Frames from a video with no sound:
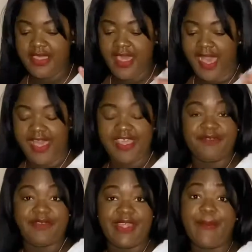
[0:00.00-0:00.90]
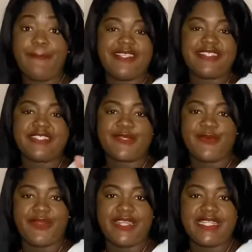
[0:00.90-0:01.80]
I have not been
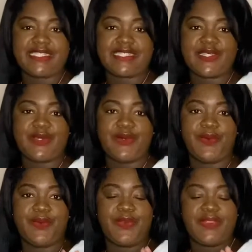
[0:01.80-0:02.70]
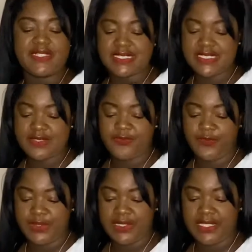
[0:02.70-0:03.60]
disappointed. So this is
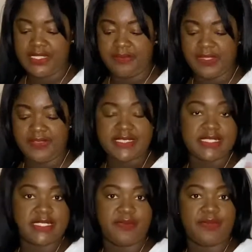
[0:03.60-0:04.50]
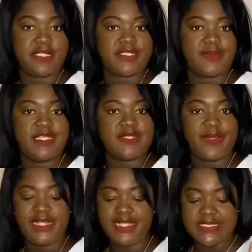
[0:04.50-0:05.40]
for the month of September
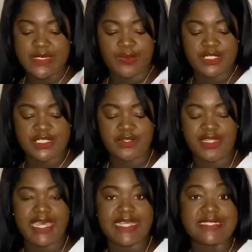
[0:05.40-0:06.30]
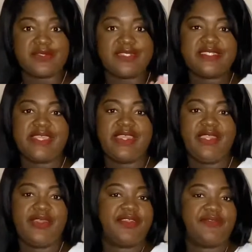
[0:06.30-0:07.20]
2020. So I'm gonna show you guys their
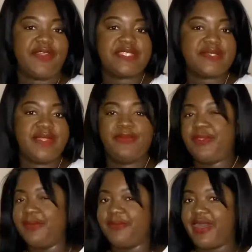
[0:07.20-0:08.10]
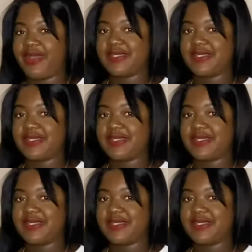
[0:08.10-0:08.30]
10-year anniversary beauty box.